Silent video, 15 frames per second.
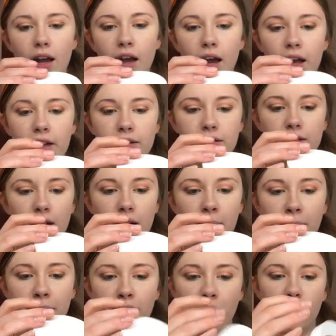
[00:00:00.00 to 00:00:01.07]
it's a
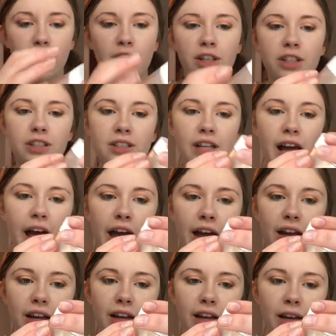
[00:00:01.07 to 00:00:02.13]
blur set,
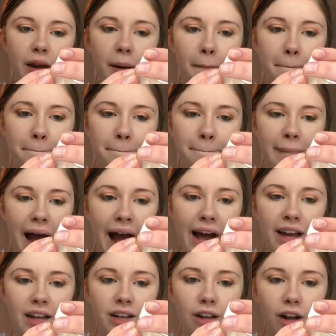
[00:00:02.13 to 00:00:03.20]
matte
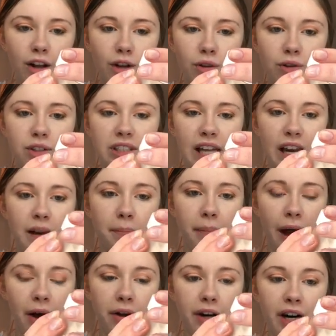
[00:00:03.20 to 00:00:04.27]
loose setting
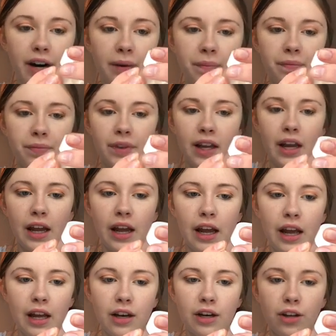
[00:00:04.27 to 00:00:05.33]
powder,
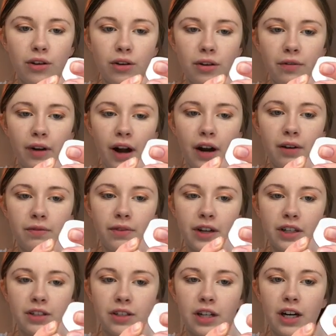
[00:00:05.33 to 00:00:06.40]
and unifier and
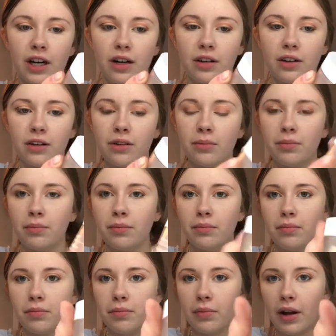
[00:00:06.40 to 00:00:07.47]
fixer
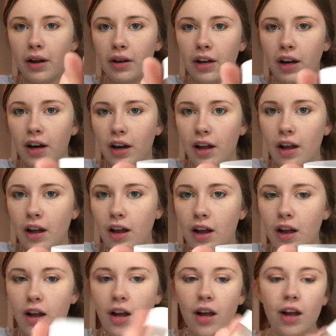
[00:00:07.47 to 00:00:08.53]
powder.
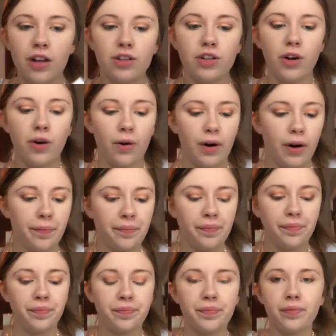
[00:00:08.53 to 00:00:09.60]
So
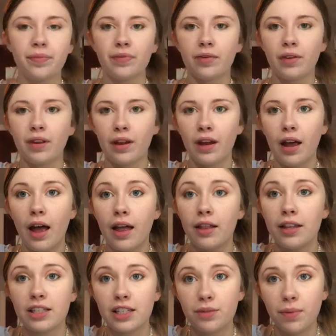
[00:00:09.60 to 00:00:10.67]

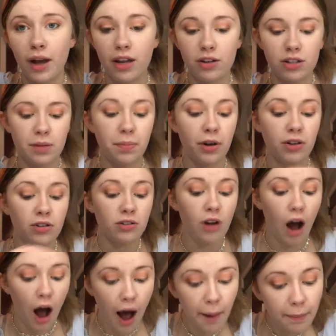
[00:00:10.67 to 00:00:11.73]
this is what I used to put on
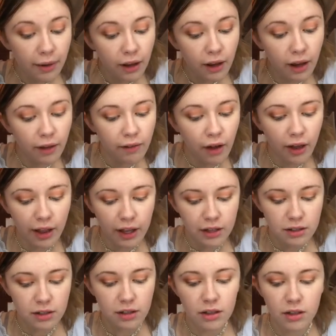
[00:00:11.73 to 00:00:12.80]
top of all
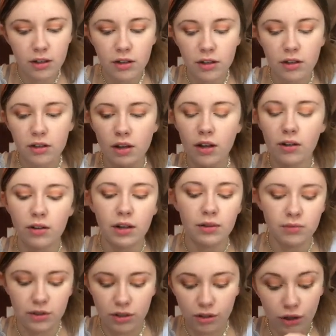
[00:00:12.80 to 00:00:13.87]
this. Hold on, I'm
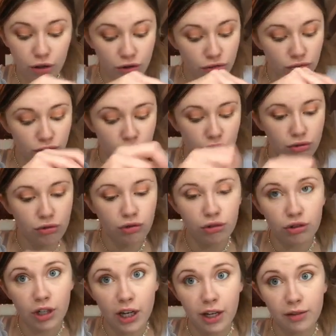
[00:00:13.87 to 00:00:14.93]
just gonna
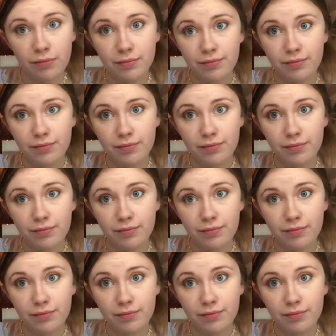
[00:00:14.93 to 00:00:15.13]
shake it.